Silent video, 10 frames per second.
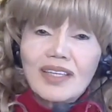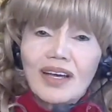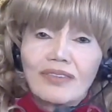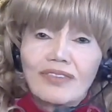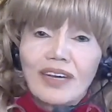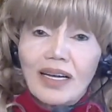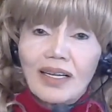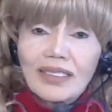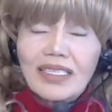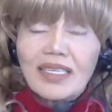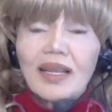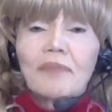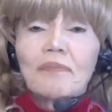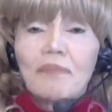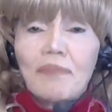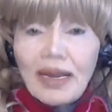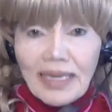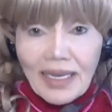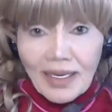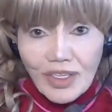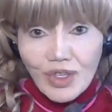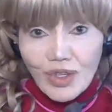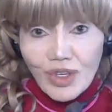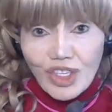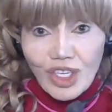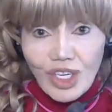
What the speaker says: of cult money extortion.